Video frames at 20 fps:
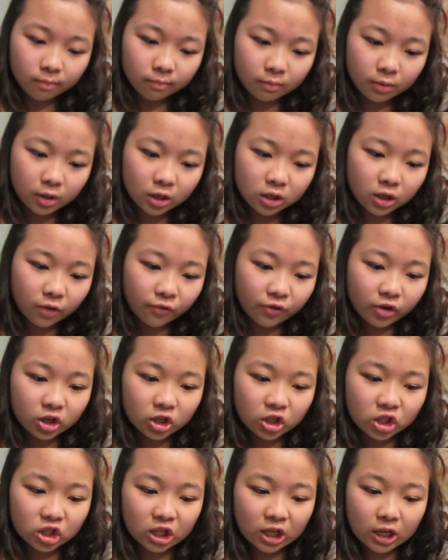Here's the
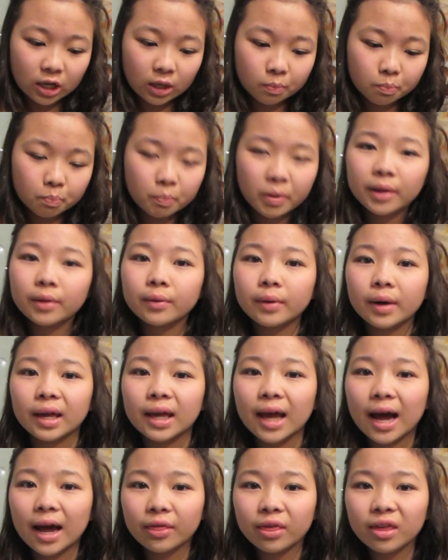first thing. By the way,
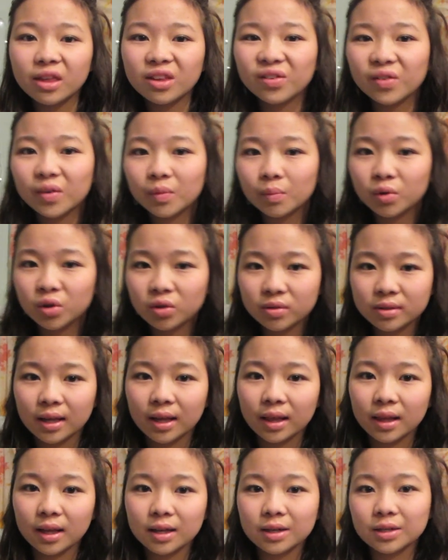Kathy is from New
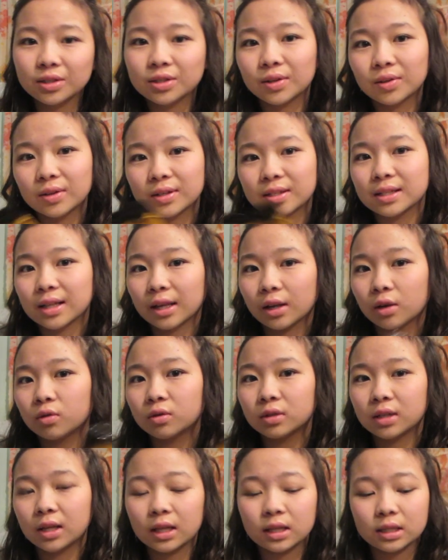Zealand, so this is like New
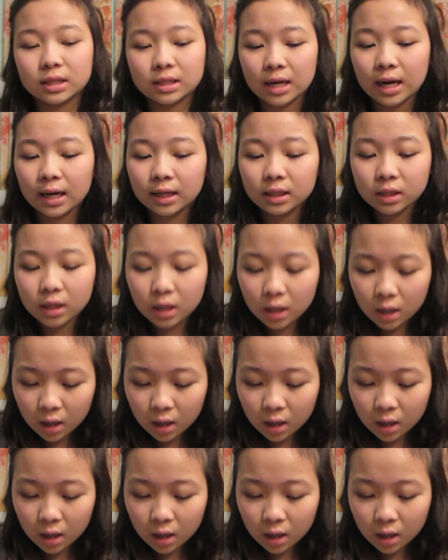Zealand snacks.